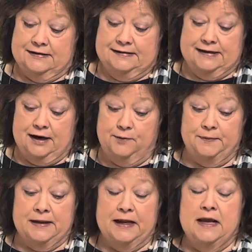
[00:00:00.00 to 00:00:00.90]
So
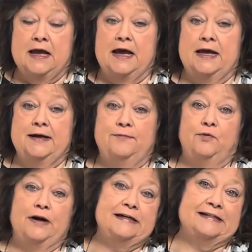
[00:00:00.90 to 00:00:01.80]

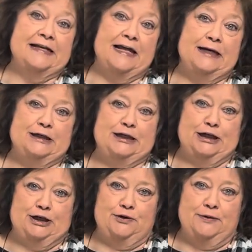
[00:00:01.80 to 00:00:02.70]
what I decided to
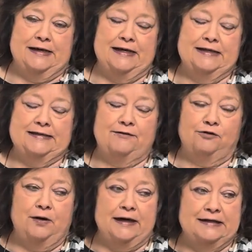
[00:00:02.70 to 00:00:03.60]
do is I've
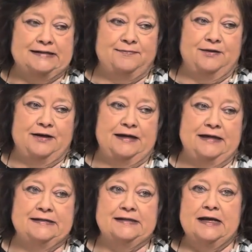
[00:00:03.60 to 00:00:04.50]
created some
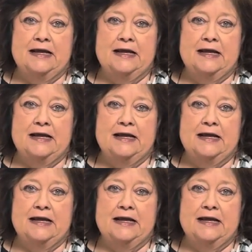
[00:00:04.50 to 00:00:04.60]
things